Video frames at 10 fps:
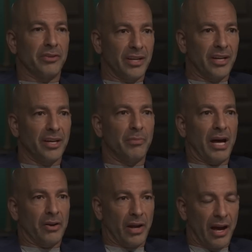think
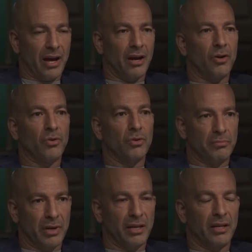about how
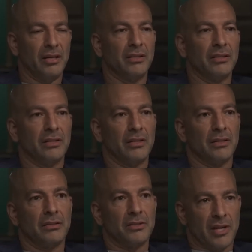many
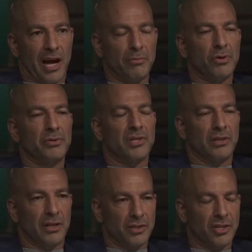stab wounds
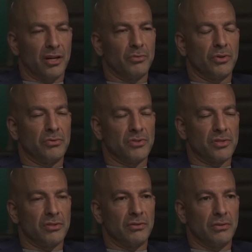and gunshot
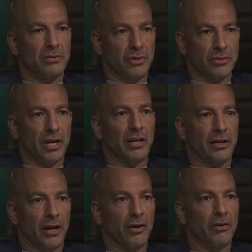wounds you're
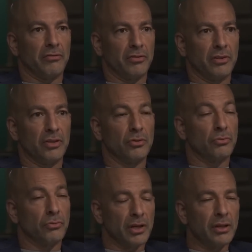taking care of. You're
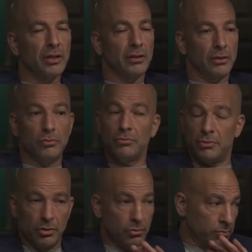really,
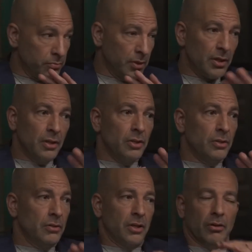you
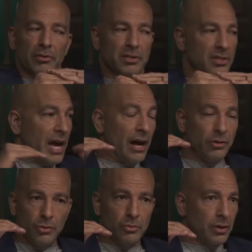know, this is how
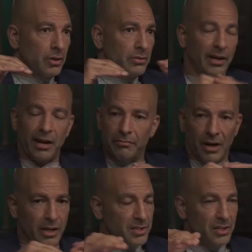you learn to have
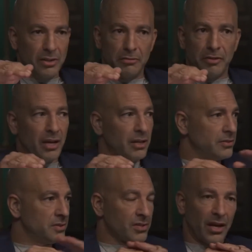ice in your
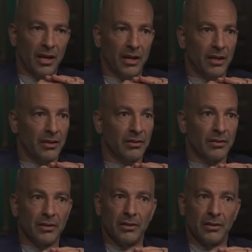veins, and